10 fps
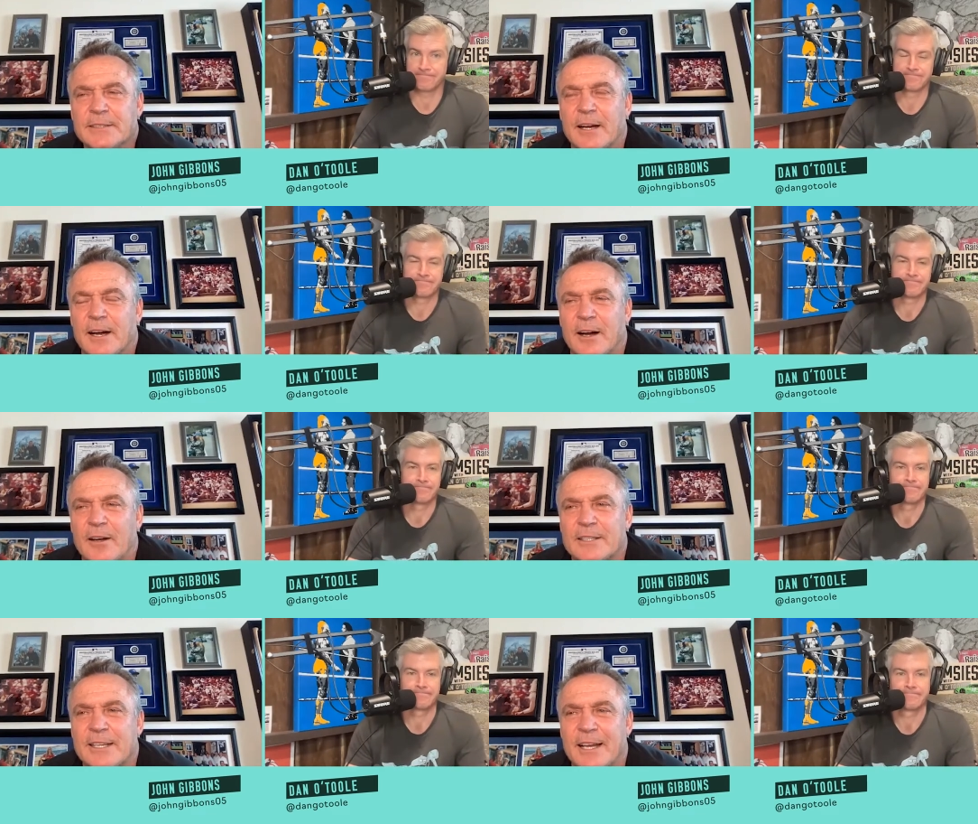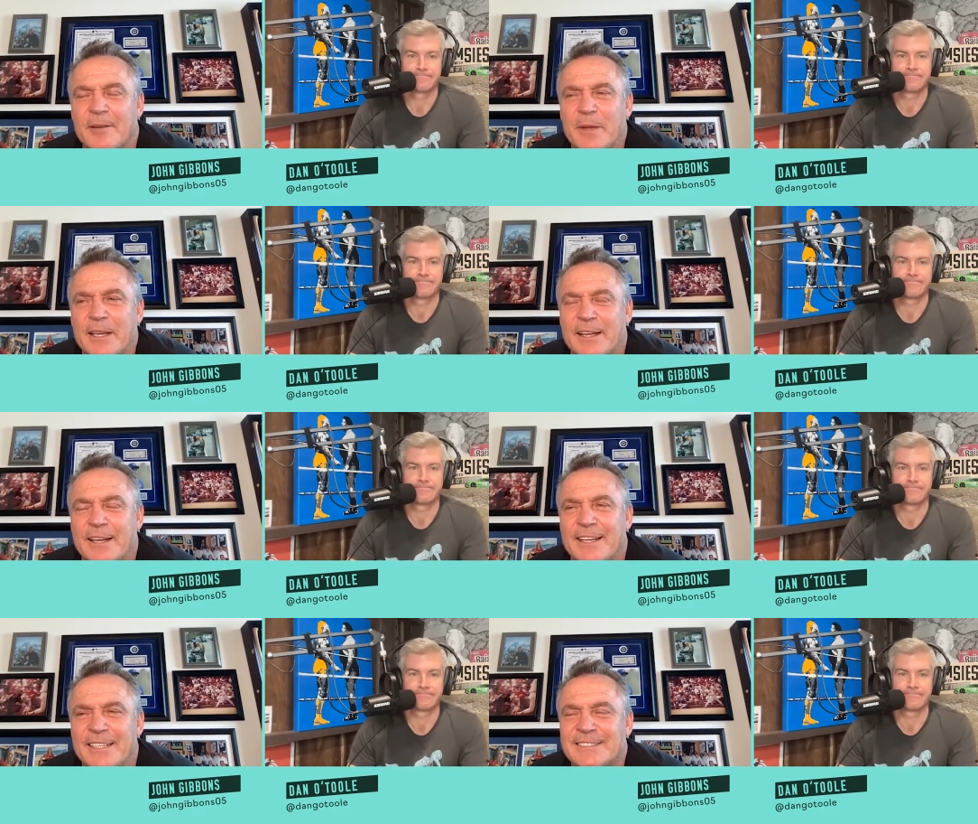Speaker 1: Oh, it's got to be
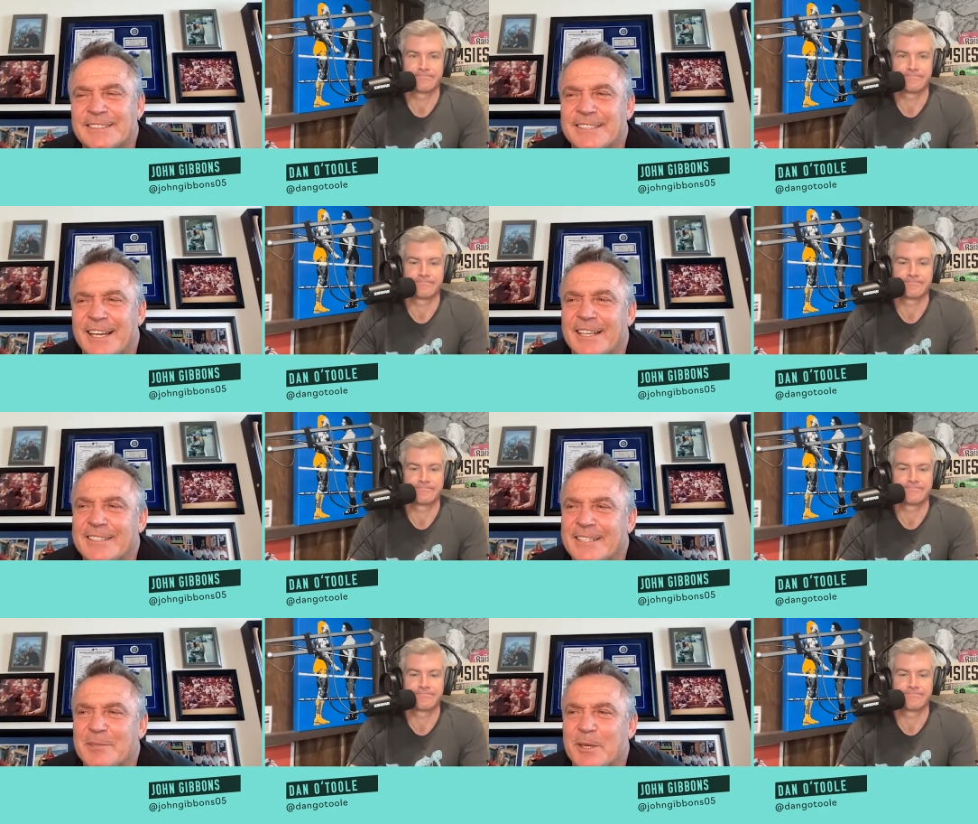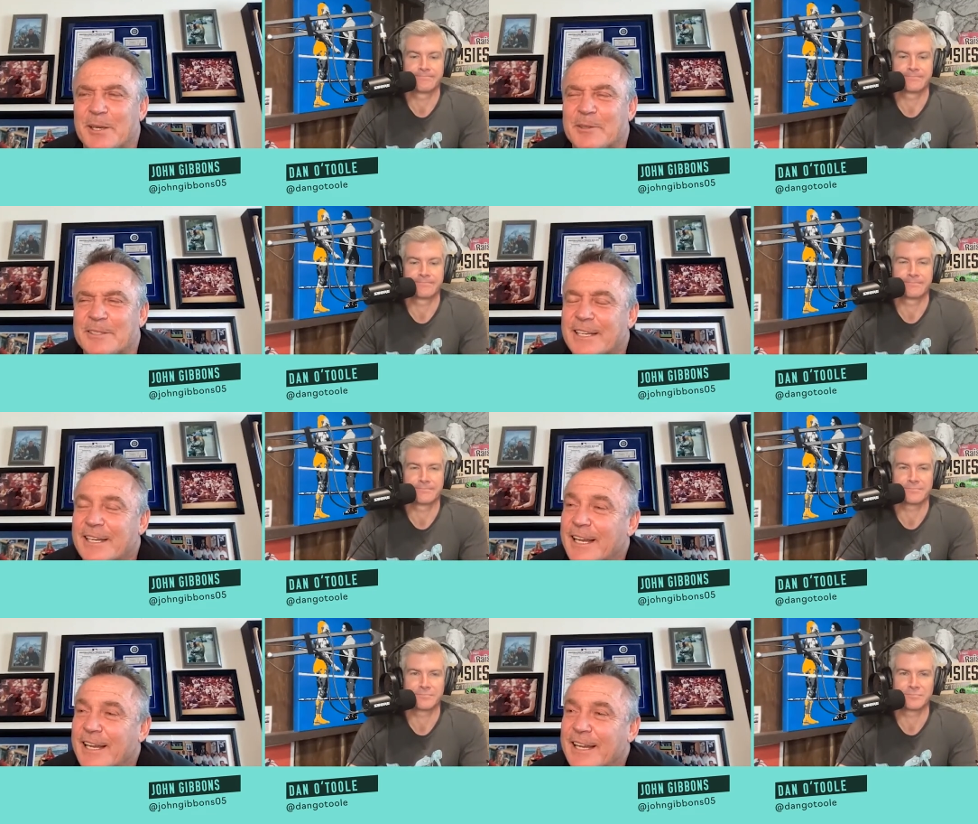gosh, that's some good ones.
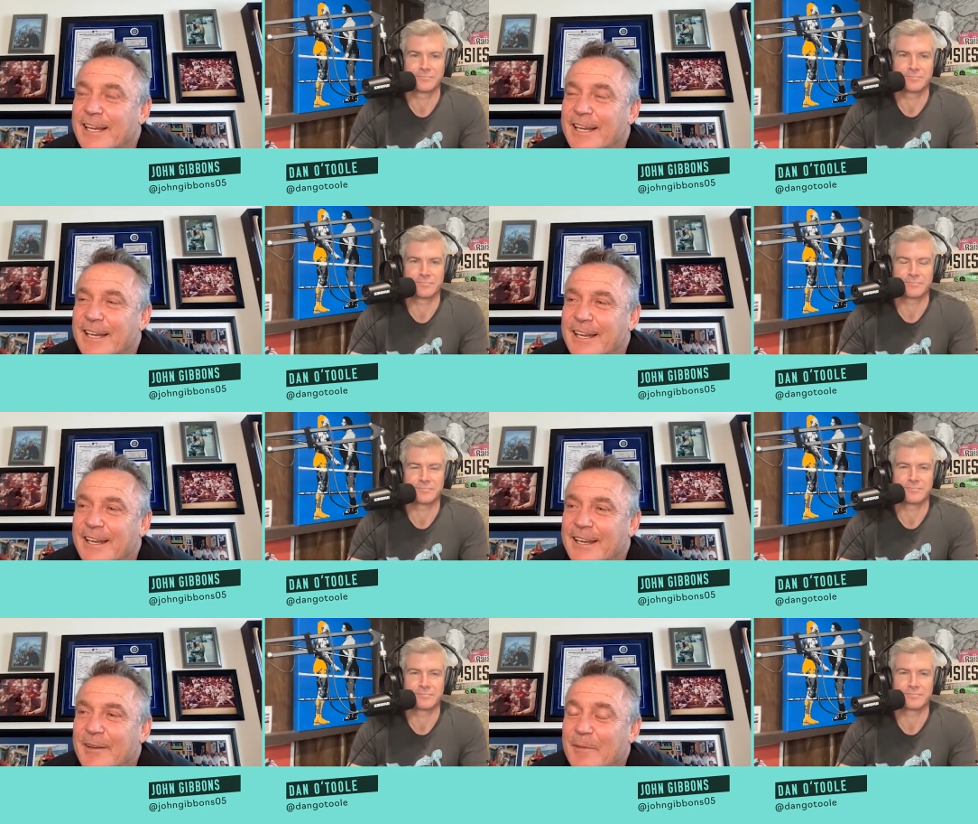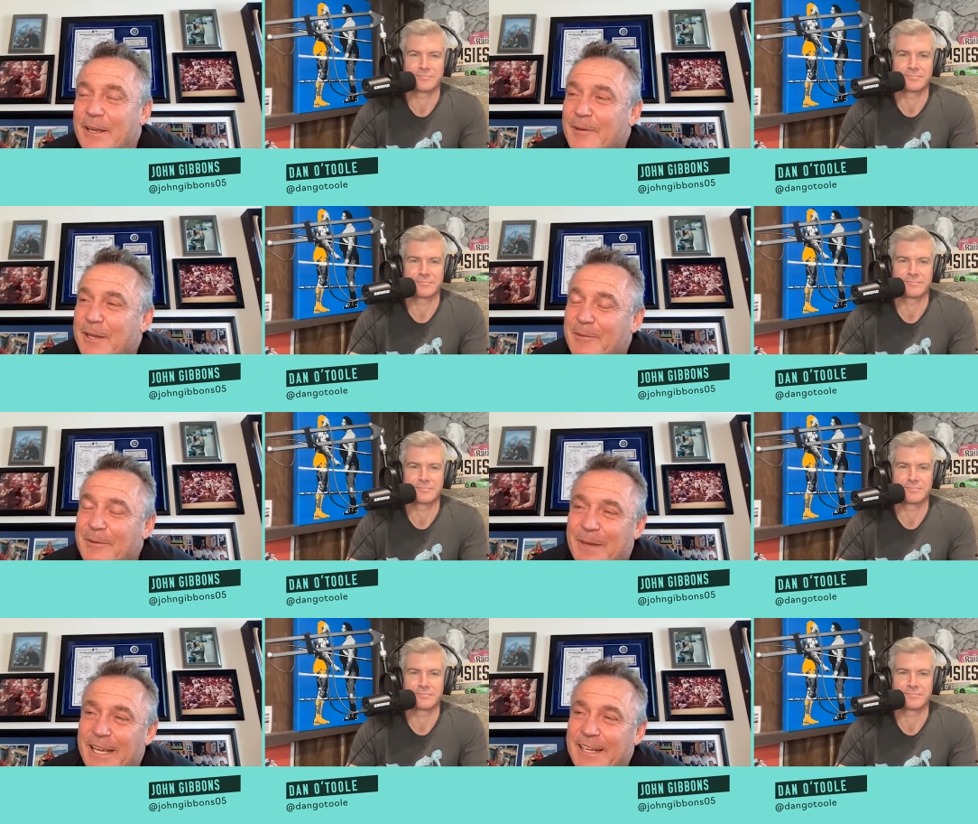It's got to
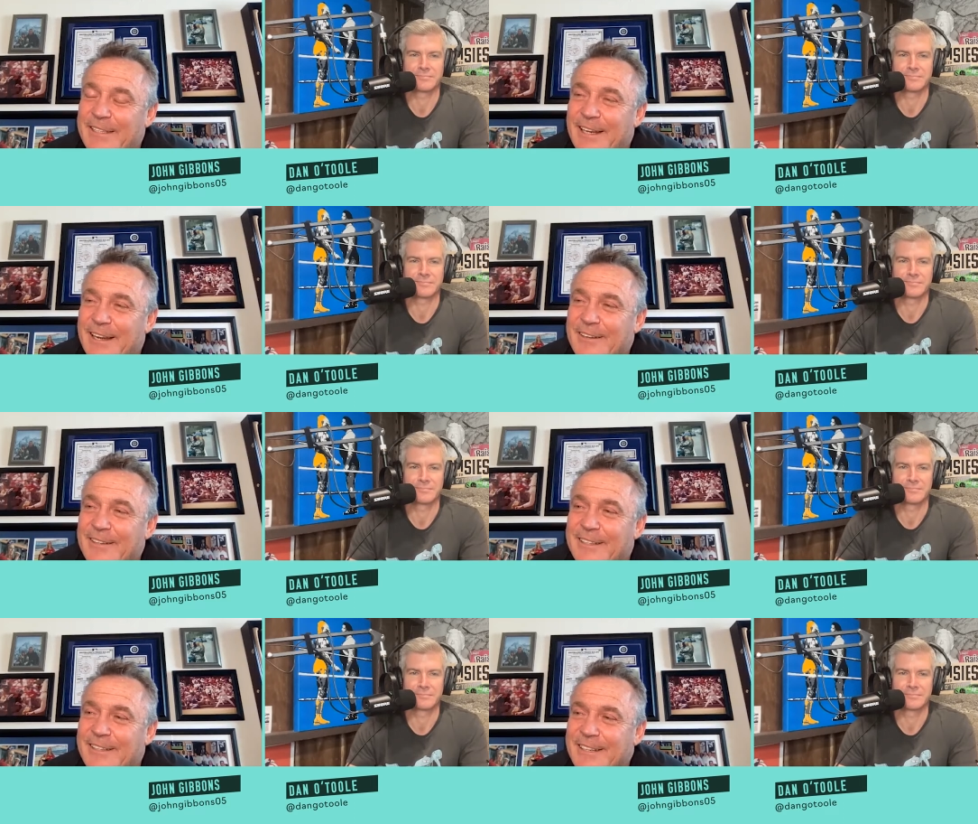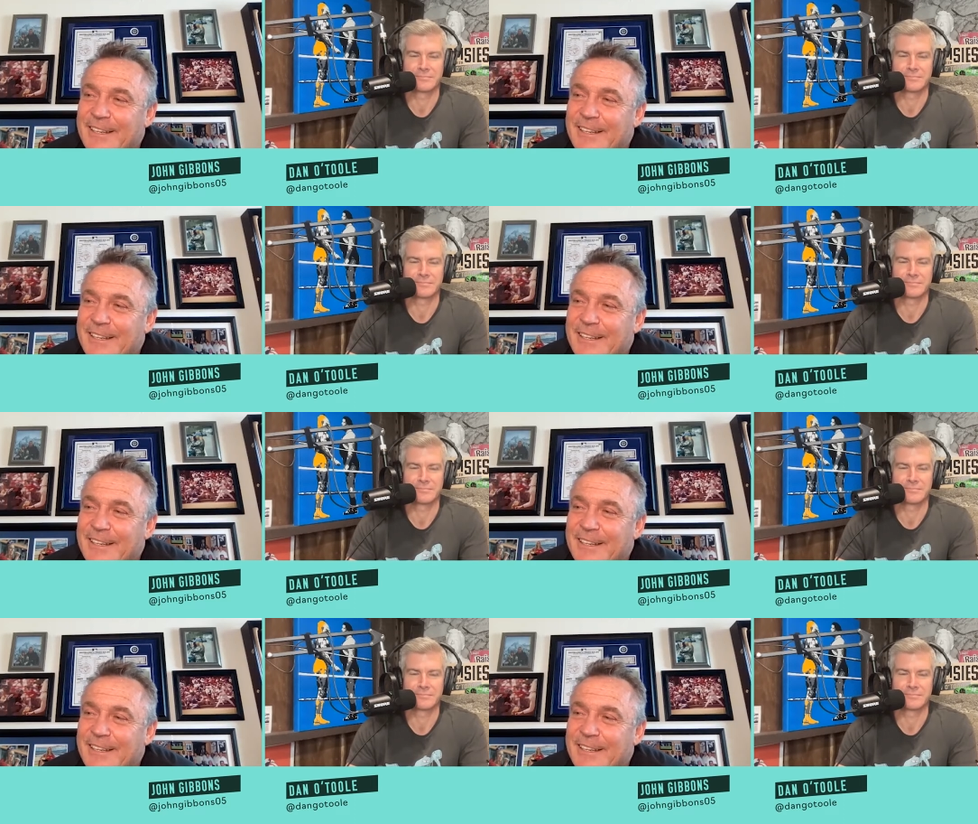be Matty Stairs.